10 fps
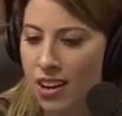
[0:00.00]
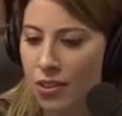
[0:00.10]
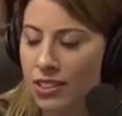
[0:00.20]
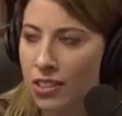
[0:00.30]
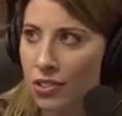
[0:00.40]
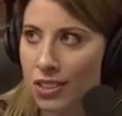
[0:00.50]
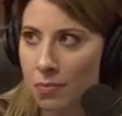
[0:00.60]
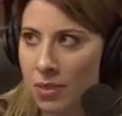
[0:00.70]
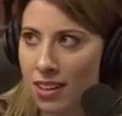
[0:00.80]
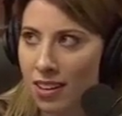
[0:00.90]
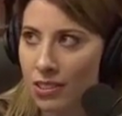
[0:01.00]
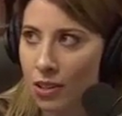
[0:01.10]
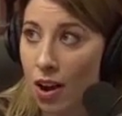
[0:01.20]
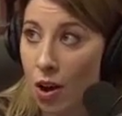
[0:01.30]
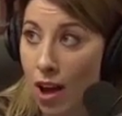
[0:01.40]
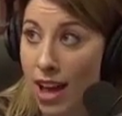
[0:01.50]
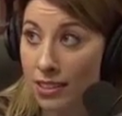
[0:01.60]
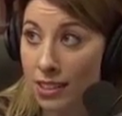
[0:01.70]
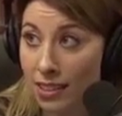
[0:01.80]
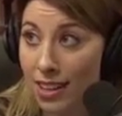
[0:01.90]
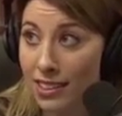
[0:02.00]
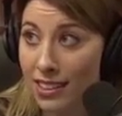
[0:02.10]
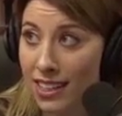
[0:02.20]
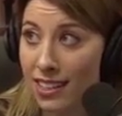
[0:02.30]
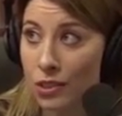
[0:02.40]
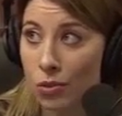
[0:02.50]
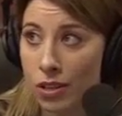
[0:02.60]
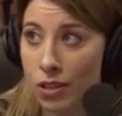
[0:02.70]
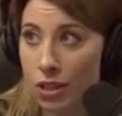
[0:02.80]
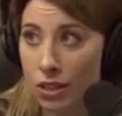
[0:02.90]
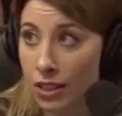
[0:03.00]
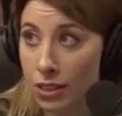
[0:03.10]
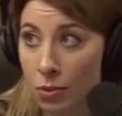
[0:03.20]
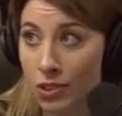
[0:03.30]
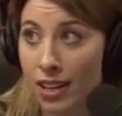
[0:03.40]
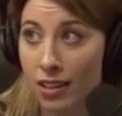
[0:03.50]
Now, it's interesting because, as the slide says, only 36%